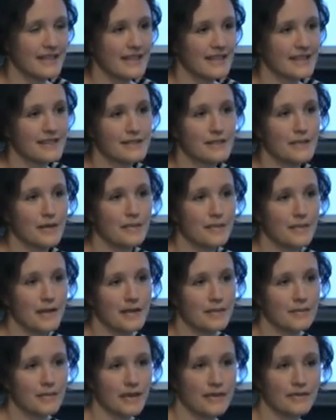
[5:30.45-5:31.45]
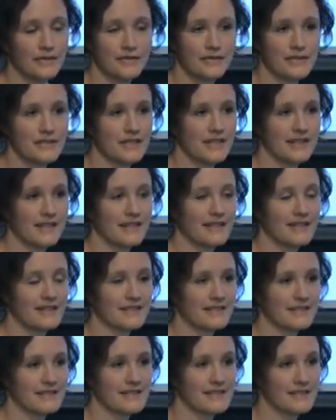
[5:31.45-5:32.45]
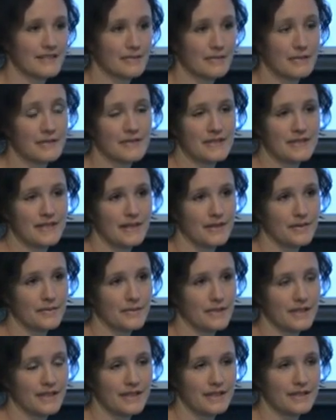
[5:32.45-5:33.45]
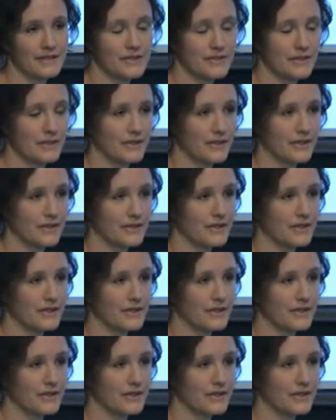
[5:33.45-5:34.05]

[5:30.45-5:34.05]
It's not made by refugee artists. There was another work in this show